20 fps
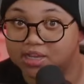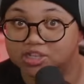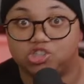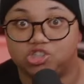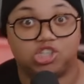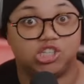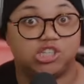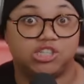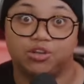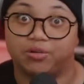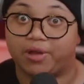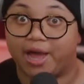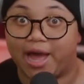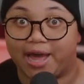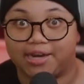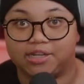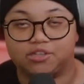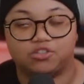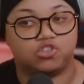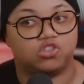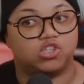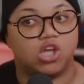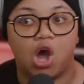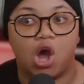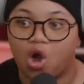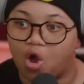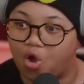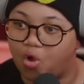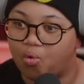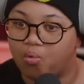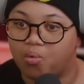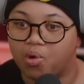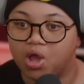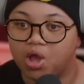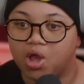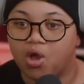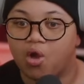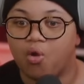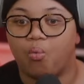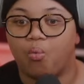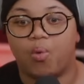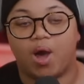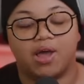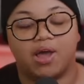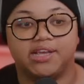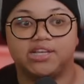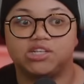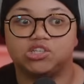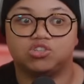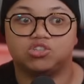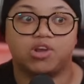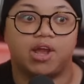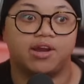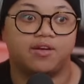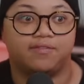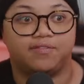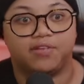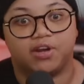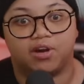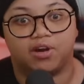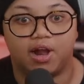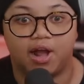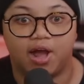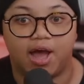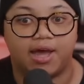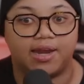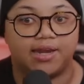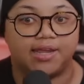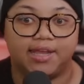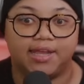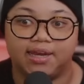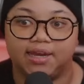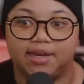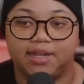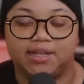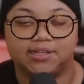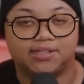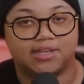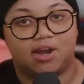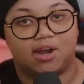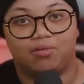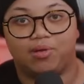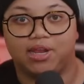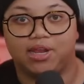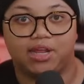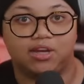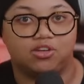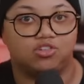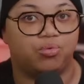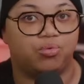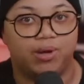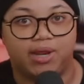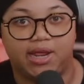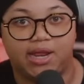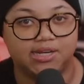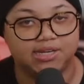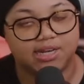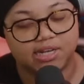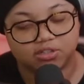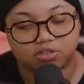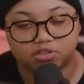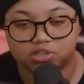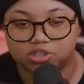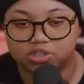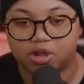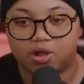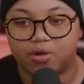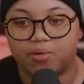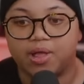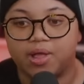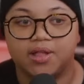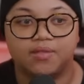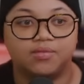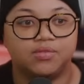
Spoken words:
And she still got it. So while he's trying to figure out how to get it, he's got to wait like 28 days or so.